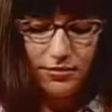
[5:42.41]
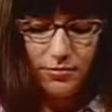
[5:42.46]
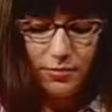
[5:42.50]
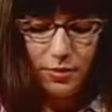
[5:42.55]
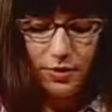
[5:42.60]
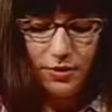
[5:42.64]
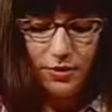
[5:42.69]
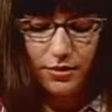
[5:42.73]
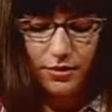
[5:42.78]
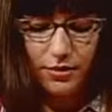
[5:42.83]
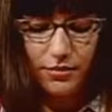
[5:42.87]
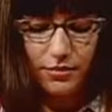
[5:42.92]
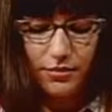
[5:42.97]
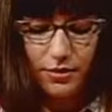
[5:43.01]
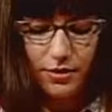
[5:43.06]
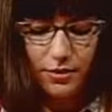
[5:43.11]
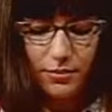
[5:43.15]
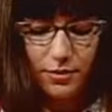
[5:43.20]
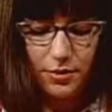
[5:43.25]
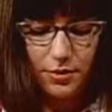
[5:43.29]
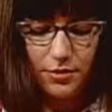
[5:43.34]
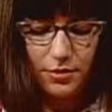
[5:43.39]
What
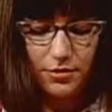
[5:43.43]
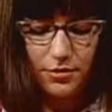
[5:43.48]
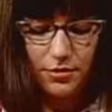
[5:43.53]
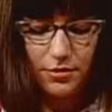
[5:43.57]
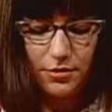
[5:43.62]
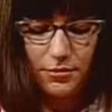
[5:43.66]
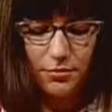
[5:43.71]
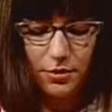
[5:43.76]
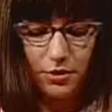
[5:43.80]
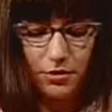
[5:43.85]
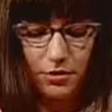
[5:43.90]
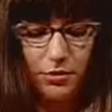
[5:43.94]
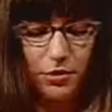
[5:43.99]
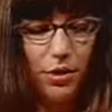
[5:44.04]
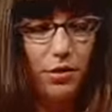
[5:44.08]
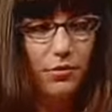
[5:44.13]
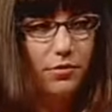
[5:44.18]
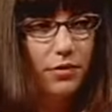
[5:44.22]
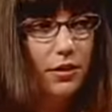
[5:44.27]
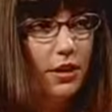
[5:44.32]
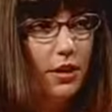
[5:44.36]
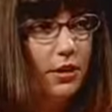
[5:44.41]
were you using, more glow
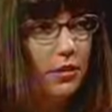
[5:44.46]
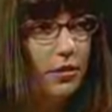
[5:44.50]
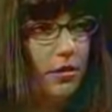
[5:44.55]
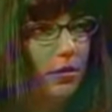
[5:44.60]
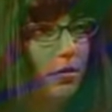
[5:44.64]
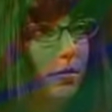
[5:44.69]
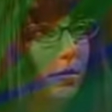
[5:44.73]
sticks, or